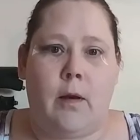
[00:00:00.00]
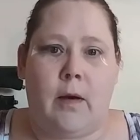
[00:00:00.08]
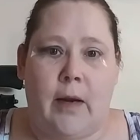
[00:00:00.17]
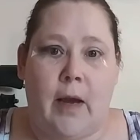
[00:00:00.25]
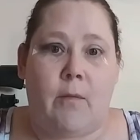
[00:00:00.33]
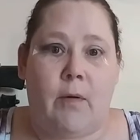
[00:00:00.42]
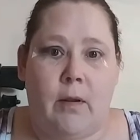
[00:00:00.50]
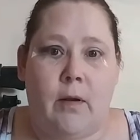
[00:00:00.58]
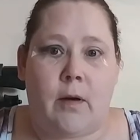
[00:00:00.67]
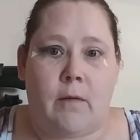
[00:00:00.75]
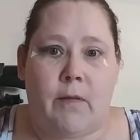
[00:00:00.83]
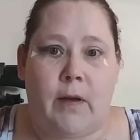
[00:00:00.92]
Now we
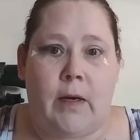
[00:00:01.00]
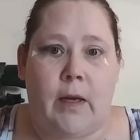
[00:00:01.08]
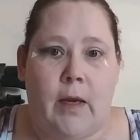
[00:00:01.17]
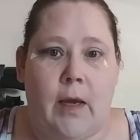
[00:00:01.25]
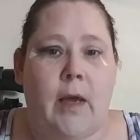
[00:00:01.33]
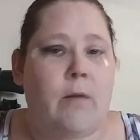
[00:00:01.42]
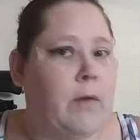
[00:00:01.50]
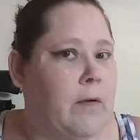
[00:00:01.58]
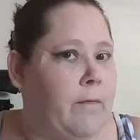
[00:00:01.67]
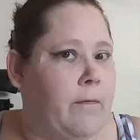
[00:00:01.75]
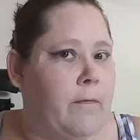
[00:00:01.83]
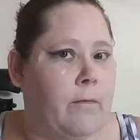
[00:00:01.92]
look funny, and
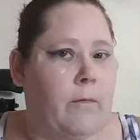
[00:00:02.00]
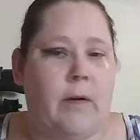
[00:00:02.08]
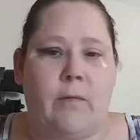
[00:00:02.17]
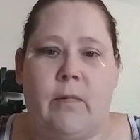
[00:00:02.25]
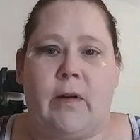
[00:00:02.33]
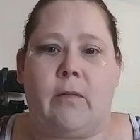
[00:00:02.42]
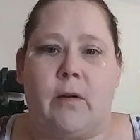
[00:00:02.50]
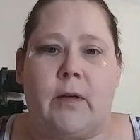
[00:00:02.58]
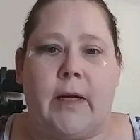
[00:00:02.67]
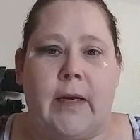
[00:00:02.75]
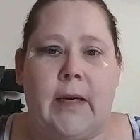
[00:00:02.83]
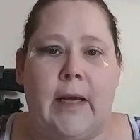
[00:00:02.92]
we, we, we look
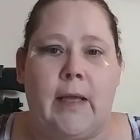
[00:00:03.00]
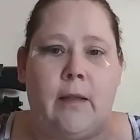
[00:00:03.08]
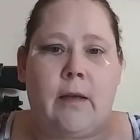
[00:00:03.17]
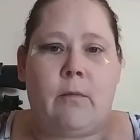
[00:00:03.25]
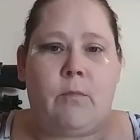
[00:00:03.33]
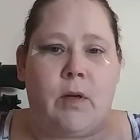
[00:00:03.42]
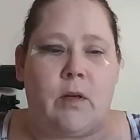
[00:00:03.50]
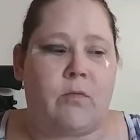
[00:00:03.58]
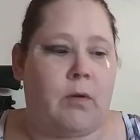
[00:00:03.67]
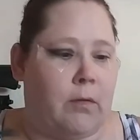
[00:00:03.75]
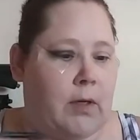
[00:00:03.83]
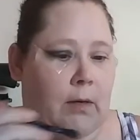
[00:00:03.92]
like an alien because
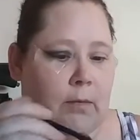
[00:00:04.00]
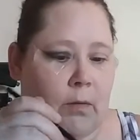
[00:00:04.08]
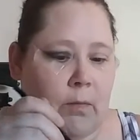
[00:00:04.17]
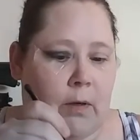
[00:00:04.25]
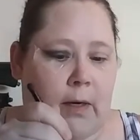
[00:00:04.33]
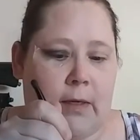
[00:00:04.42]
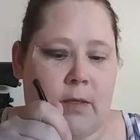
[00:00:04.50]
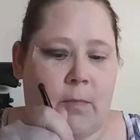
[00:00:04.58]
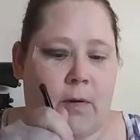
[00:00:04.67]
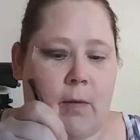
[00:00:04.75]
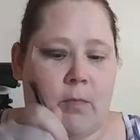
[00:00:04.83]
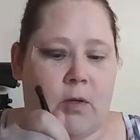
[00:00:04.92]
we've taped up our eyes,
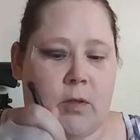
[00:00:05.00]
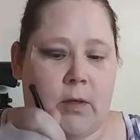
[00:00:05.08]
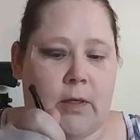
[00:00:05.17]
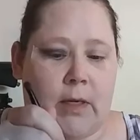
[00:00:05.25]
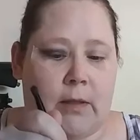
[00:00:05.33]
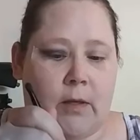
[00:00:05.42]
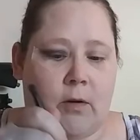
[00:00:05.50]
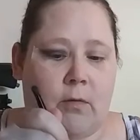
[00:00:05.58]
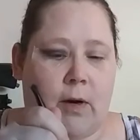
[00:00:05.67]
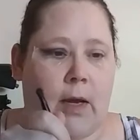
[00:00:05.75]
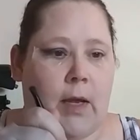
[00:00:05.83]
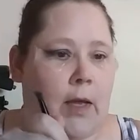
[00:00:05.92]
but I'm just going to take the
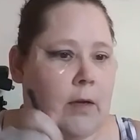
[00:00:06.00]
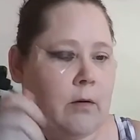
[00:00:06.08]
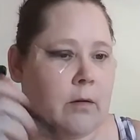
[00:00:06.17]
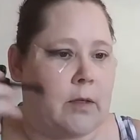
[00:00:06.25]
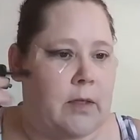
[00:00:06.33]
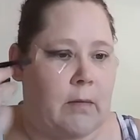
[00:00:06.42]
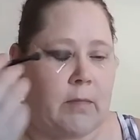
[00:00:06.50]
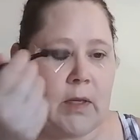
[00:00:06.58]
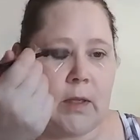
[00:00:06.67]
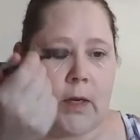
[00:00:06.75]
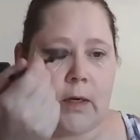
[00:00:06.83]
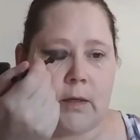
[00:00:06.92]
gray and do the same
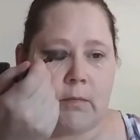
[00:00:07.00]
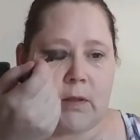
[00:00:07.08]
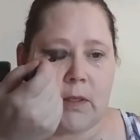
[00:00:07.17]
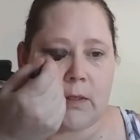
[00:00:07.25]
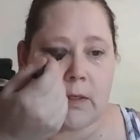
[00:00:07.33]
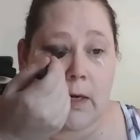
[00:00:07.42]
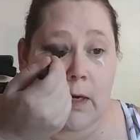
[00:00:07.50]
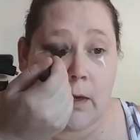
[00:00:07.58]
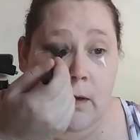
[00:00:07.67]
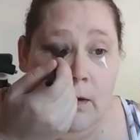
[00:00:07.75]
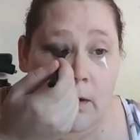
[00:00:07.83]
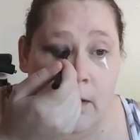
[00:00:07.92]
thing that I did with this eye.
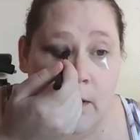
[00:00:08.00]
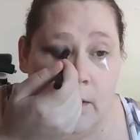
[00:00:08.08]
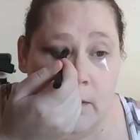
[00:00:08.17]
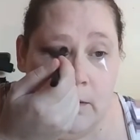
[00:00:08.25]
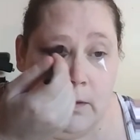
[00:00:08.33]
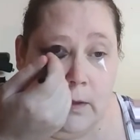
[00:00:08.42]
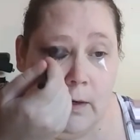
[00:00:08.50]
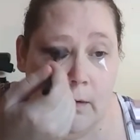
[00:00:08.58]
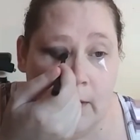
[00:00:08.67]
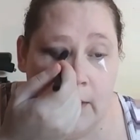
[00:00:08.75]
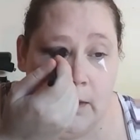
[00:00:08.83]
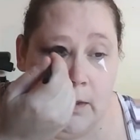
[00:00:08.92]
See how
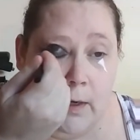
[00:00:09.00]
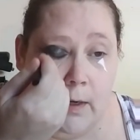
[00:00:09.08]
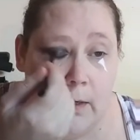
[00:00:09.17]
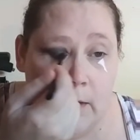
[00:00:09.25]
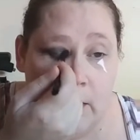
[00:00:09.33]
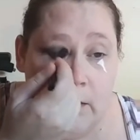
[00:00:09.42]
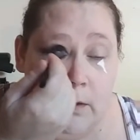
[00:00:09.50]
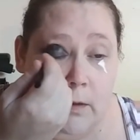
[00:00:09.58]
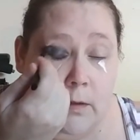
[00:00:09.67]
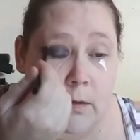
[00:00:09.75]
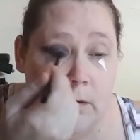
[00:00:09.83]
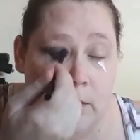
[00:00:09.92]
I kind of did
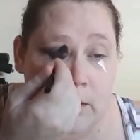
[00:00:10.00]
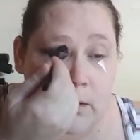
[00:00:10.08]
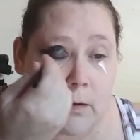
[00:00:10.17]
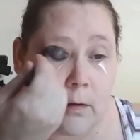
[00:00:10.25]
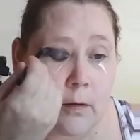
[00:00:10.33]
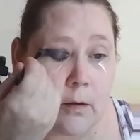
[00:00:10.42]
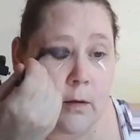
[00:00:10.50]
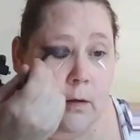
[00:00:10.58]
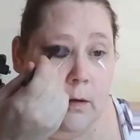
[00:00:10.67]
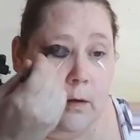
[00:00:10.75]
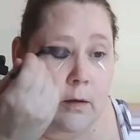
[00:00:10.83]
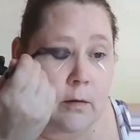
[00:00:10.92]
this
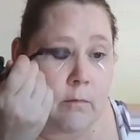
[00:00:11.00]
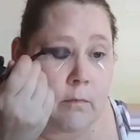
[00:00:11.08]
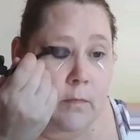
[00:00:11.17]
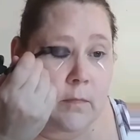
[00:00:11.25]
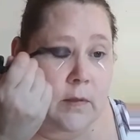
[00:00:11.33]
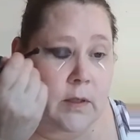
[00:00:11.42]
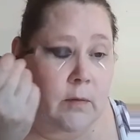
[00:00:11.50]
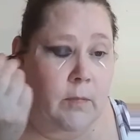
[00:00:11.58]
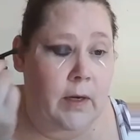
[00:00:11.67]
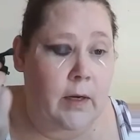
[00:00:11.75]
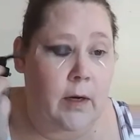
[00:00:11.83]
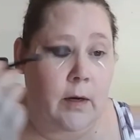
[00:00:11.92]

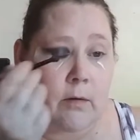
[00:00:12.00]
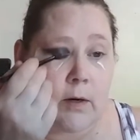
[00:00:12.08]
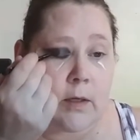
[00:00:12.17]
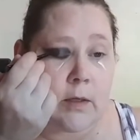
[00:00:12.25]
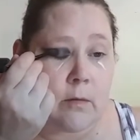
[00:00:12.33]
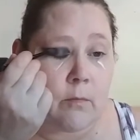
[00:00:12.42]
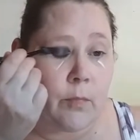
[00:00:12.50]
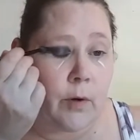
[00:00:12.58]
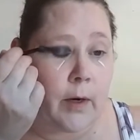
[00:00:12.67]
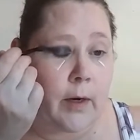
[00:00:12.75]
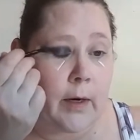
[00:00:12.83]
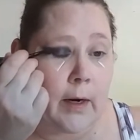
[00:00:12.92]
semi-cut crease and
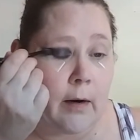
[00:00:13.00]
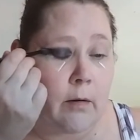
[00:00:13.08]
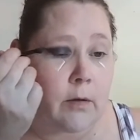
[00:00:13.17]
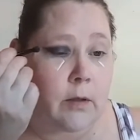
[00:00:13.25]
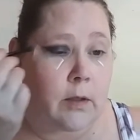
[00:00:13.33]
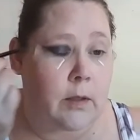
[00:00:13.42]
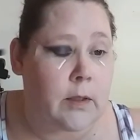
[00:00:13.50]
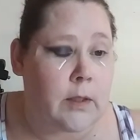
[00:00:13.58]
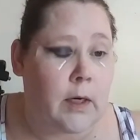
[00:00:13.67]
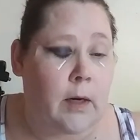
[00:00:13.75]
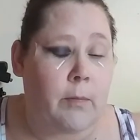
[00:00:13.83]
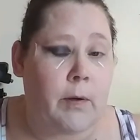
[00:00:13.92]
brought it out to the
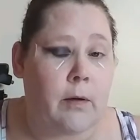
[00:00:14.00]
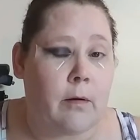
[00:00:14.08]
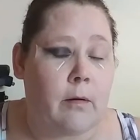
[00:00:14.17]
tape?